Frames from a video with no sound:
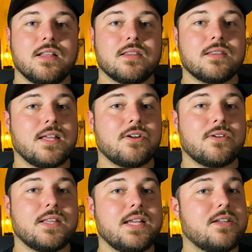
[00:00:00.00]

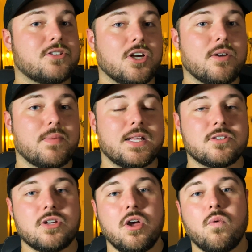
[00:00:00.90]
literally
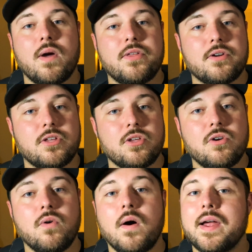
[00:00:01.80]
determines whether
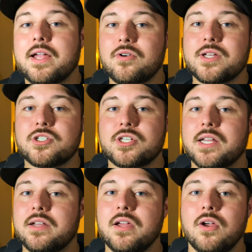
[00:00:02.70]
you are a
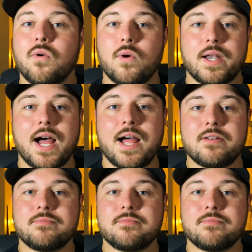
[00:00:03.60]
Christian or not.